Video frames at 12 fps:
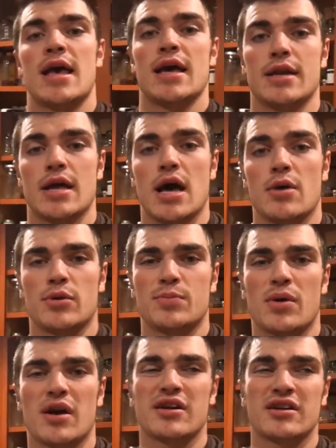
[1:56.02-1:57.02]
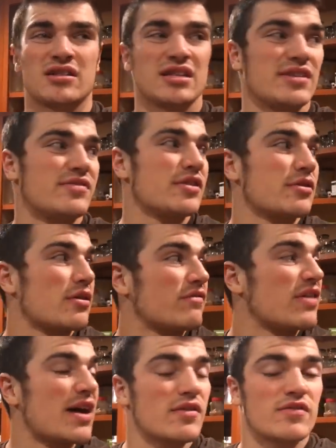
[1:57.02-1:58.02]
And uh, we probably going to leave here around
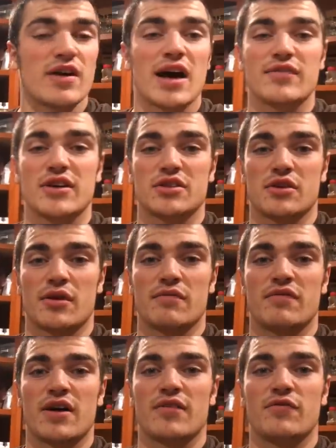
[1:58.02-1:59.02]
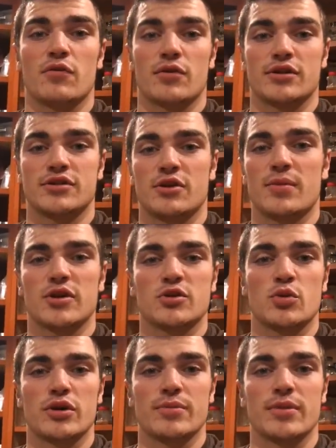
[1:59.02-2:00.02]
5.05, get there around 5.40, so about
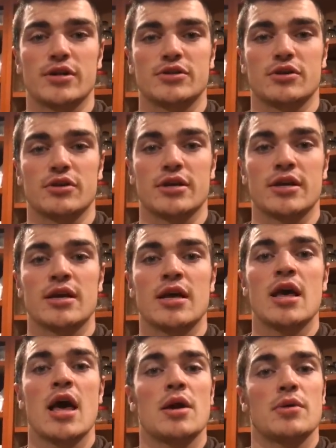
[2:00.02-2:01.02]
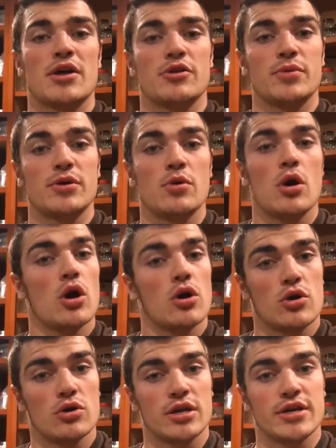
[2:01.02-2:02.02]
20 minutes early. Rather be
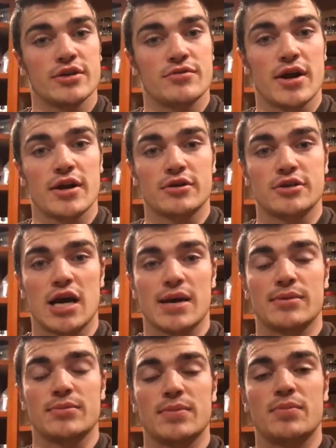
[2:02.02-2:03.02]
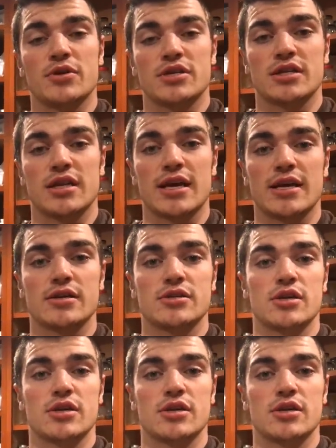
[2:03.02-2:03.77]
early than right on time and be pushing late.